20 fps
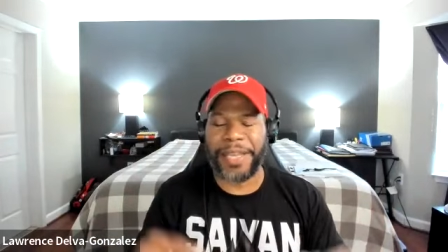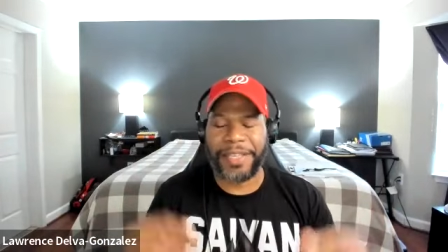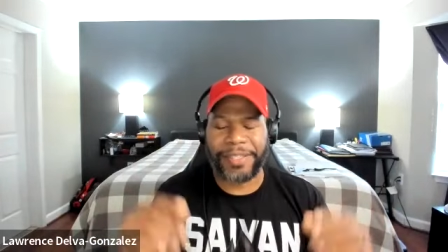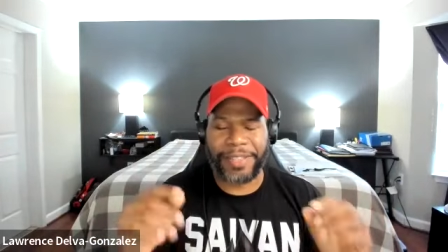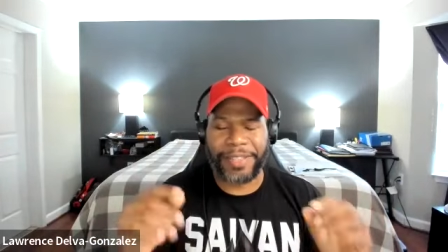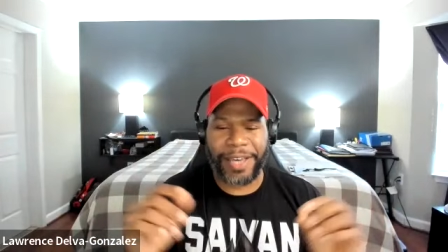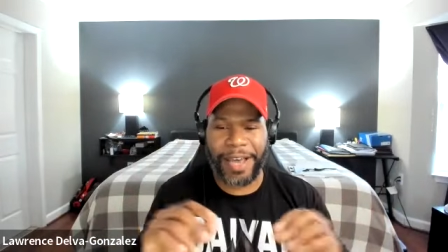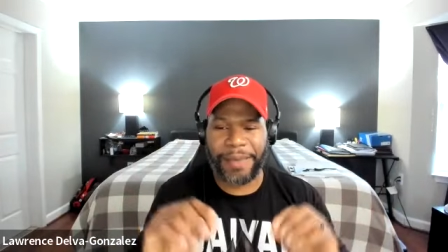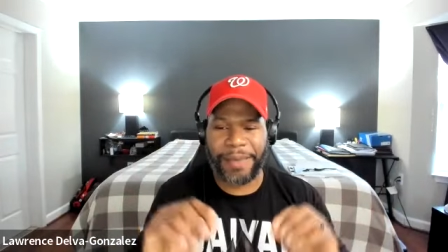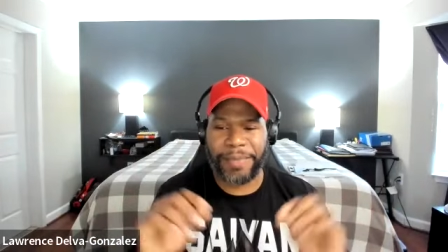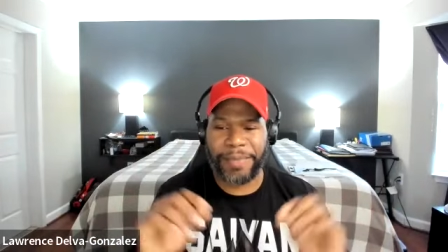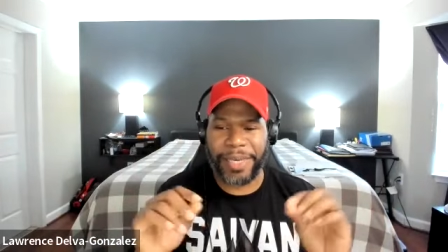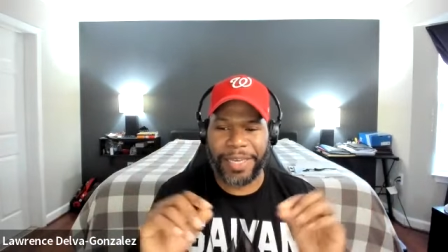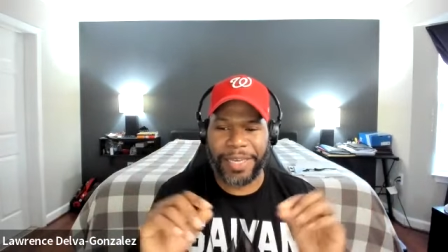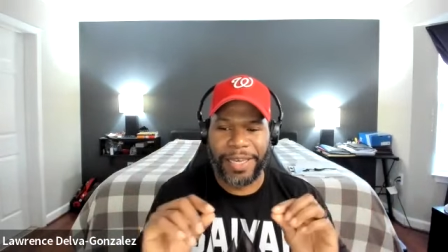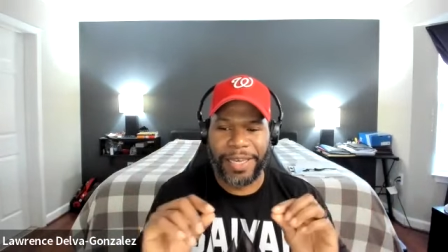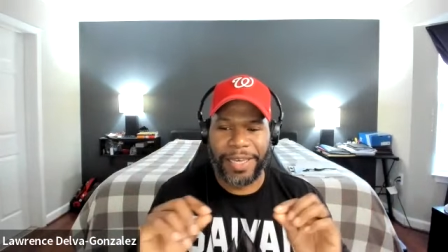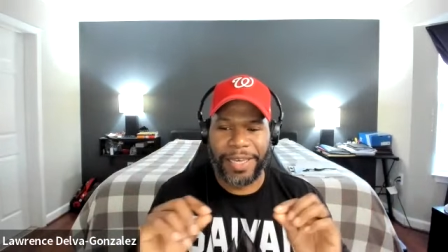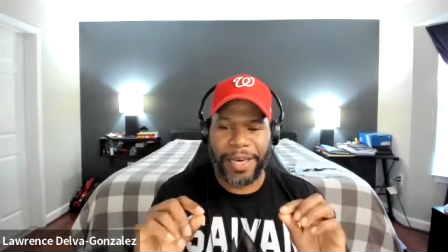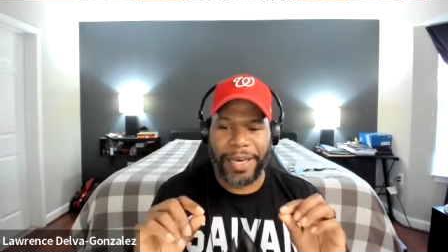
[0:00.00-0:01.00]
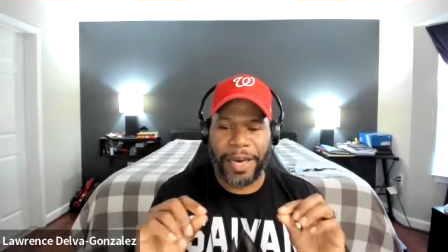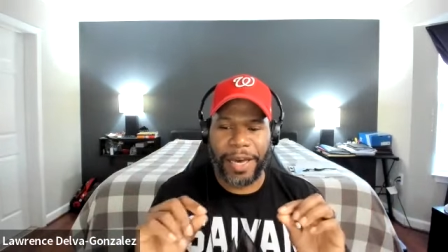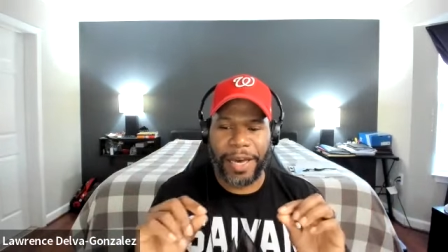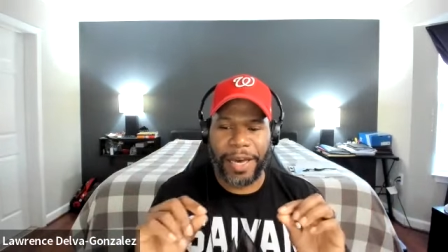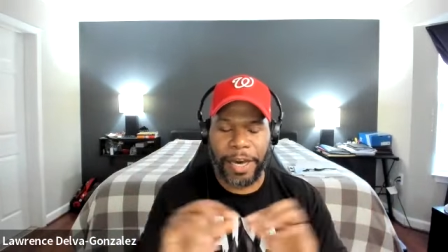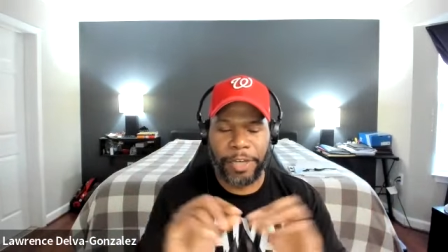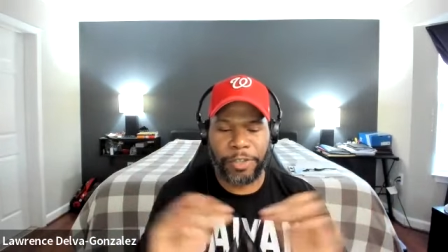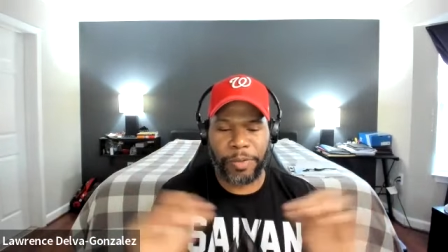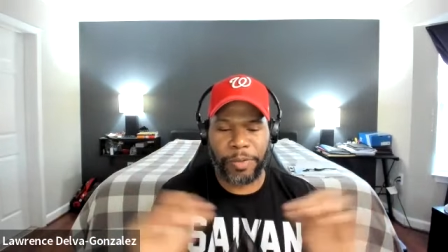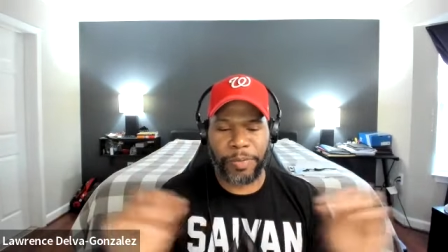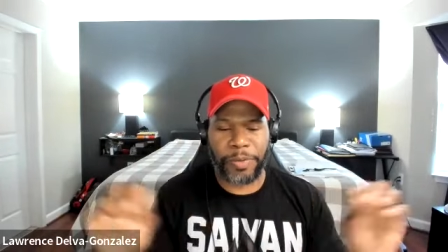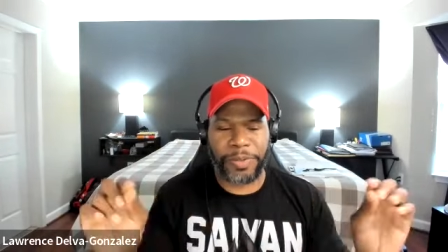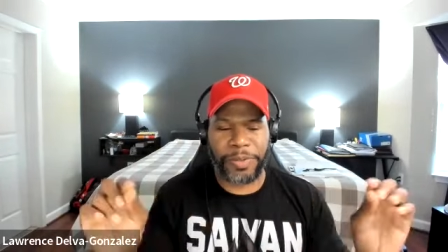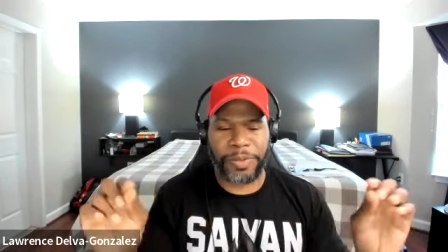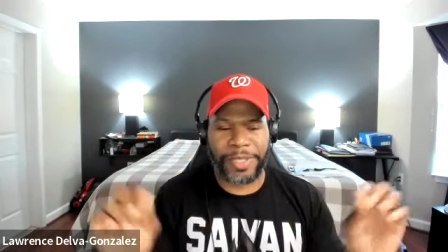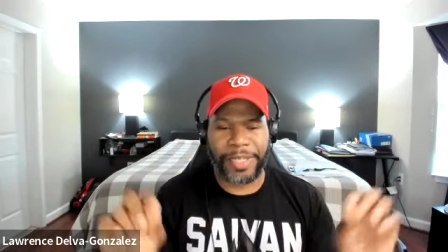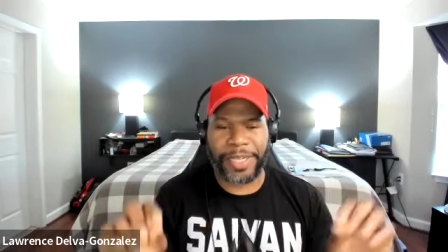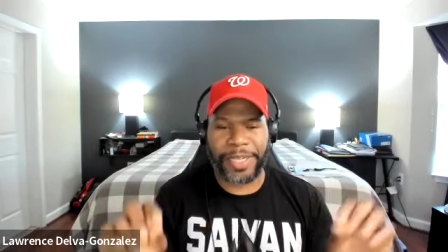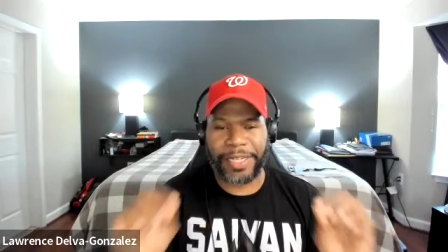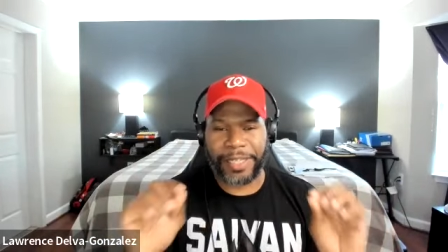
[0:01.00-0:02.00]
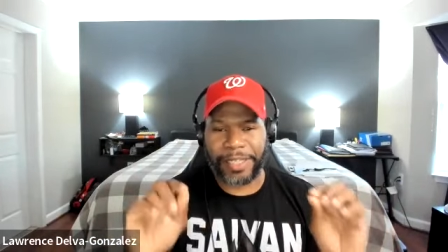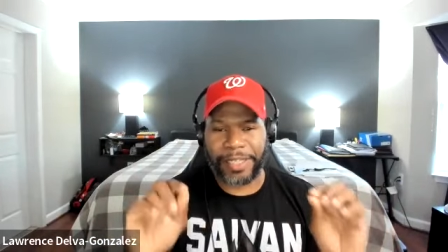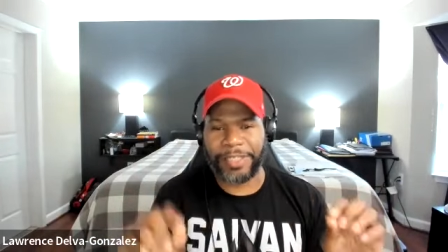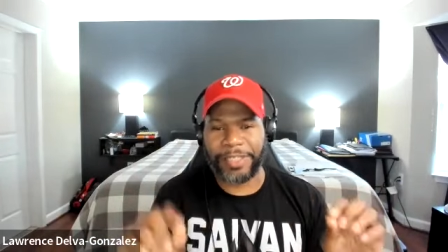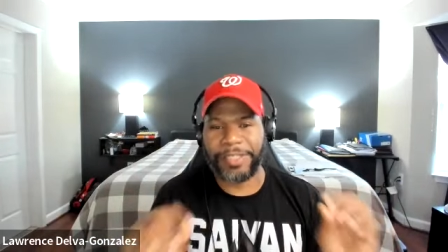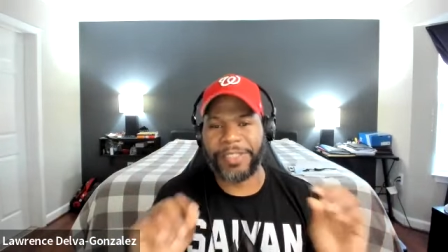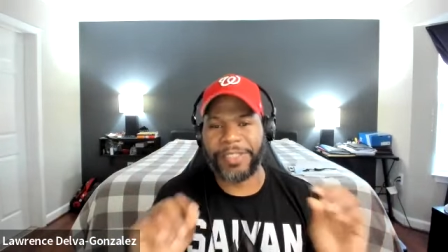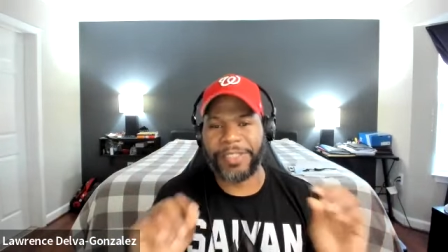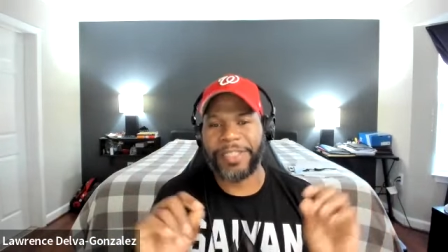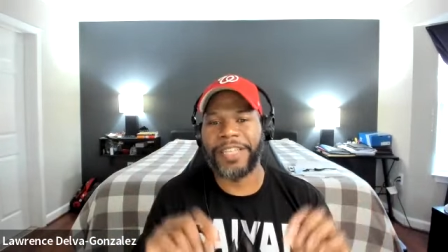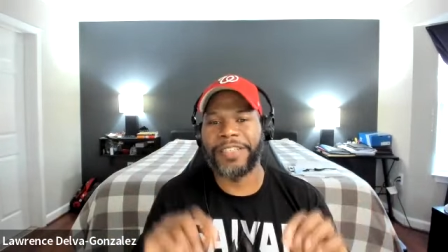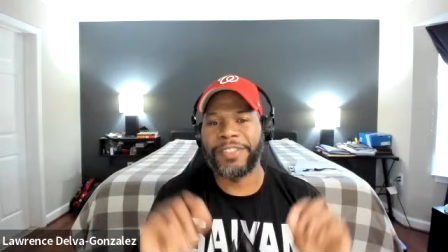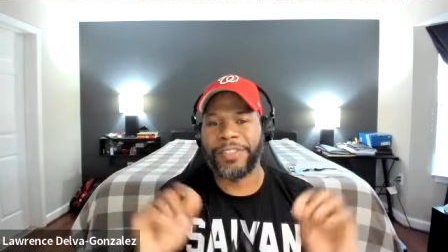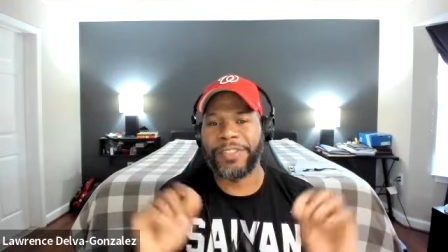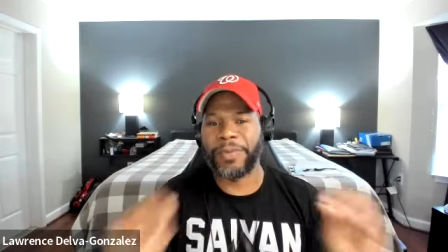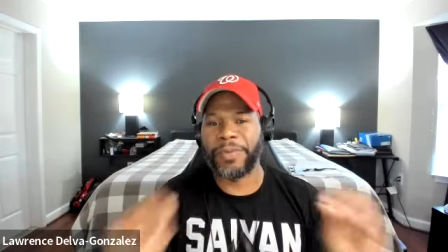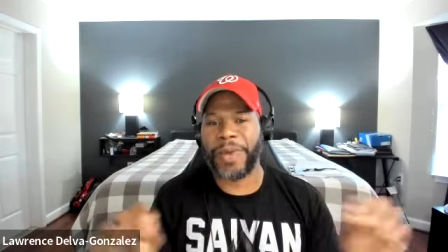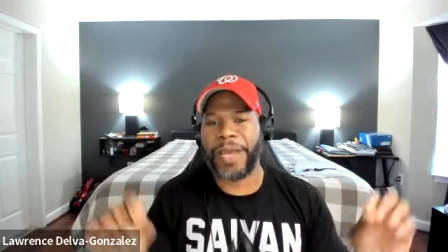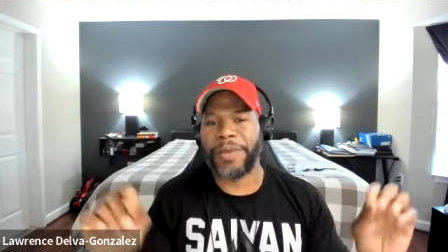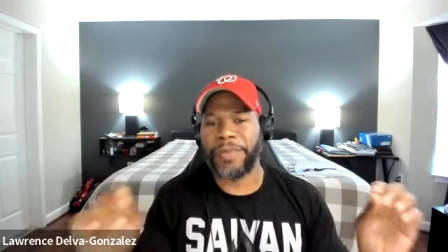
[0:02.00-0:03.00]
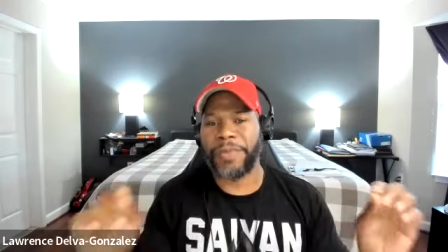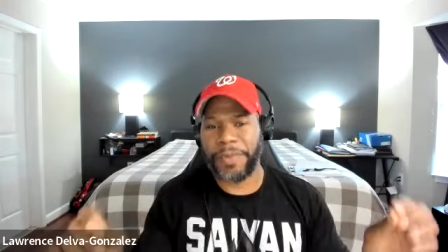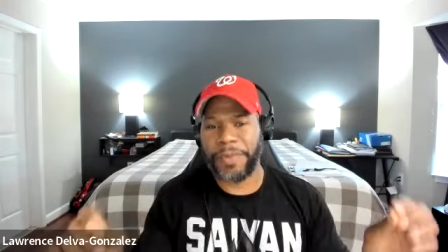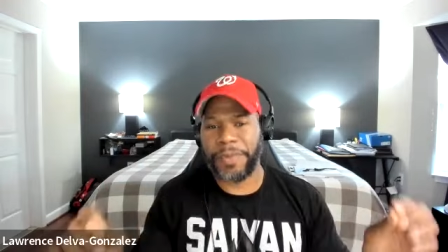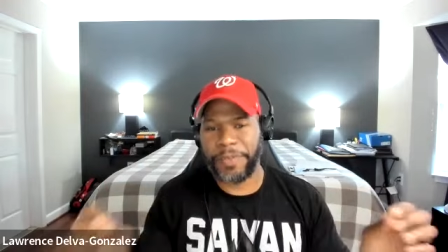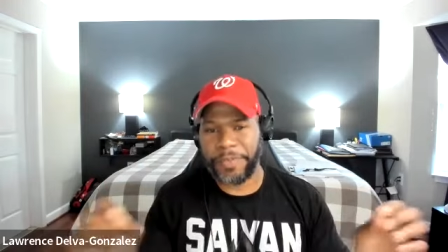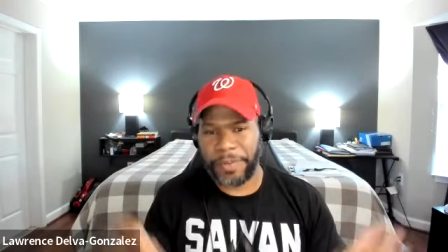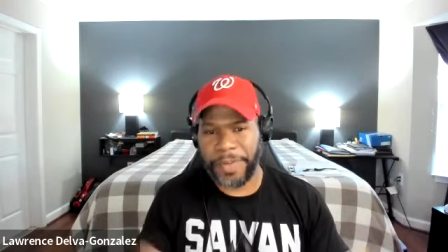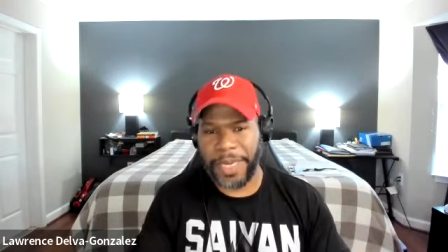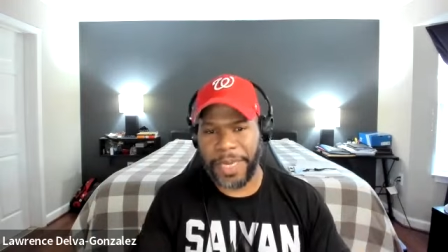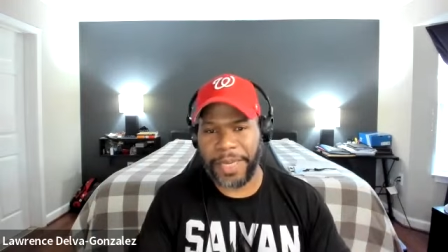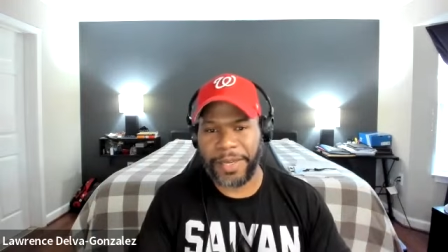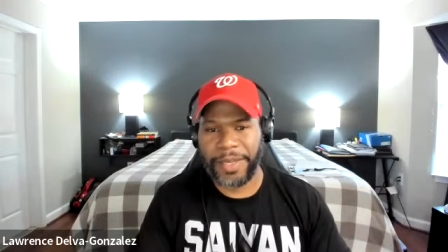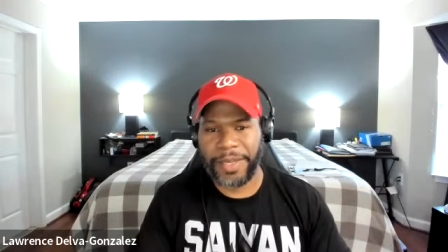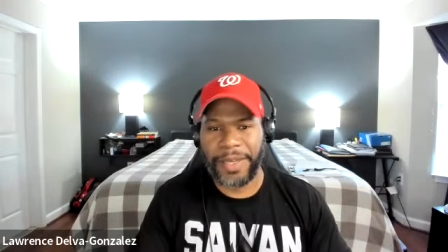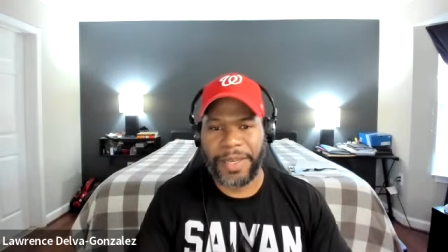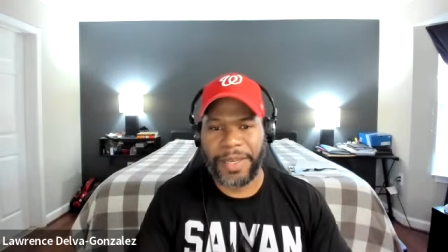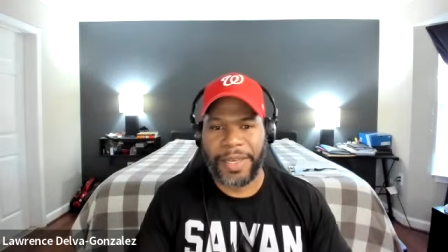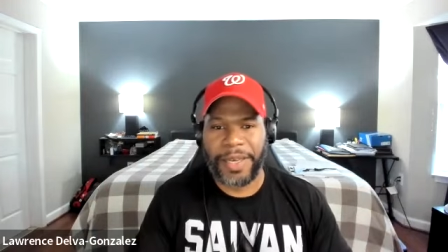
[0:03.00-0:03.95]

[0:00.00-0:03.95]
And it taught me one hundred percent that this is the right woman for me.